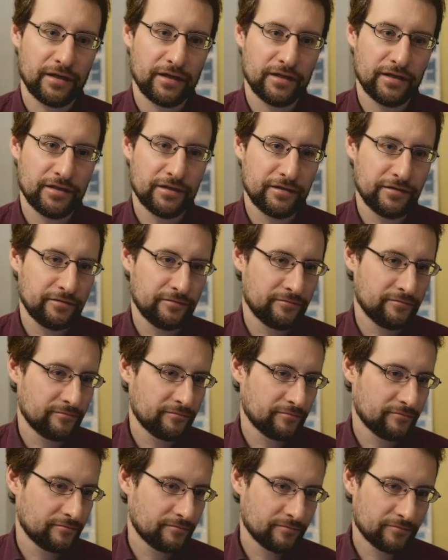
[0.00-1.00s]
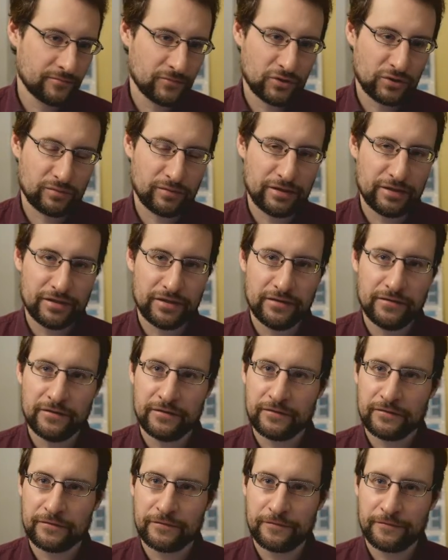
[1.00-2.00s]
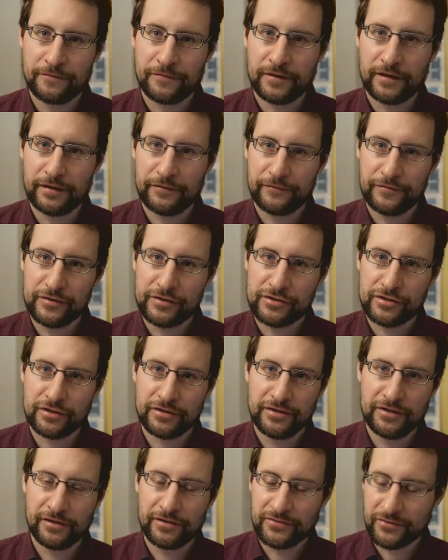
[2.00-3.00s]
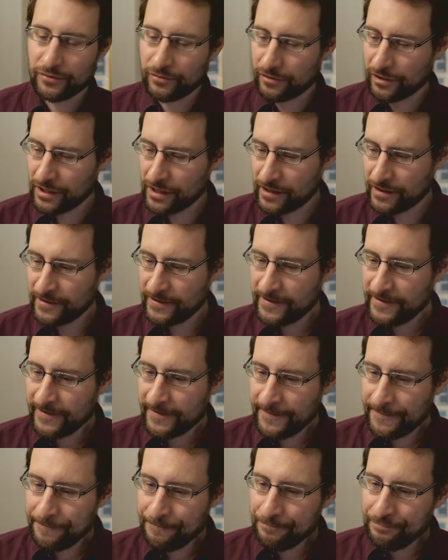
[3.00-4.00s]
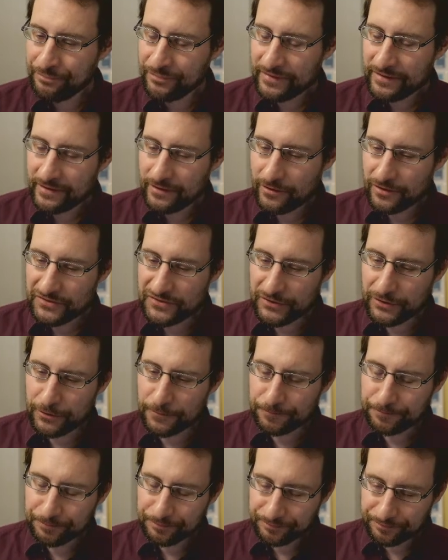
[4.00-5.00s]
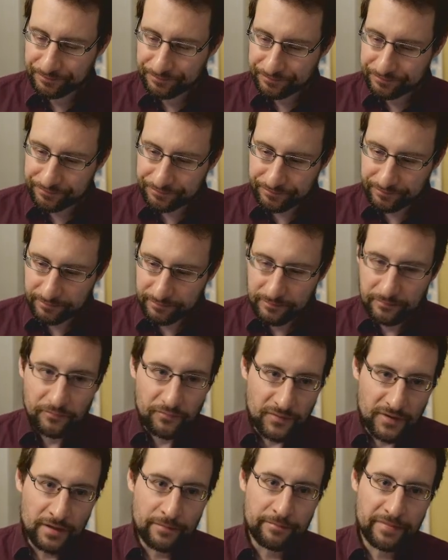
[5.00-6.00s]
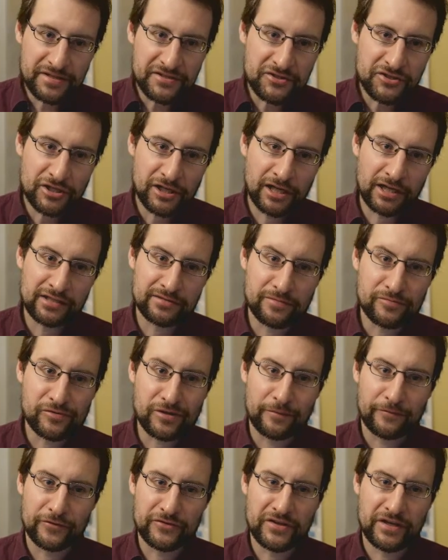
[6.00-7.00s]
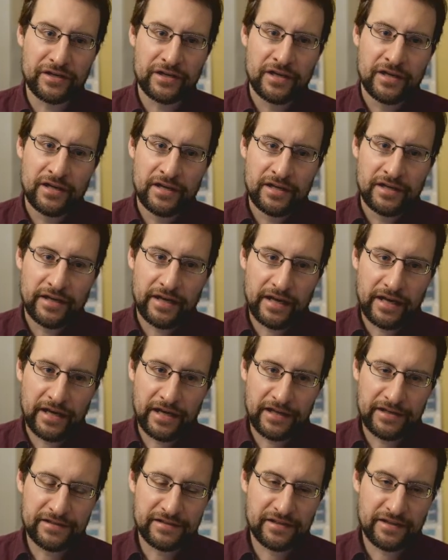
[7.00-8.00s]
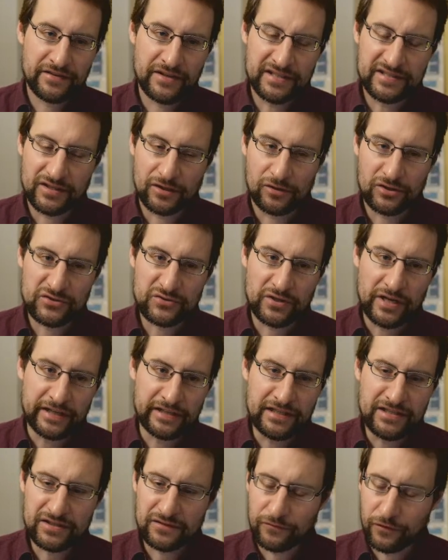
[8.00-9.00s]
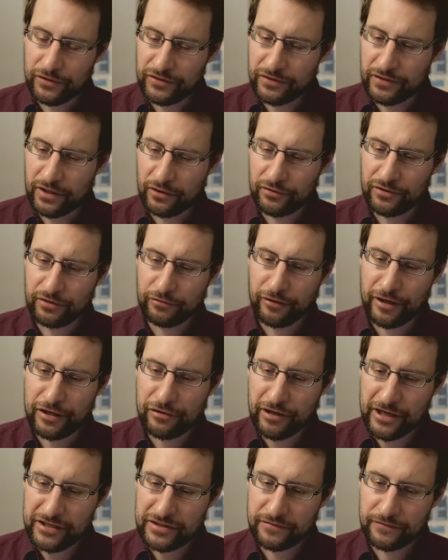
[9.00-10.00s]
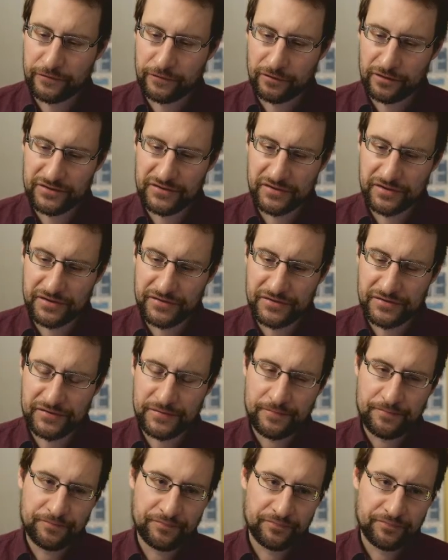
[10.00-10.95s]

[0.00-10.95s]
in 25-ish years or earlier. Also, best share, like and subscribe for that. And there's also at least one known regression for this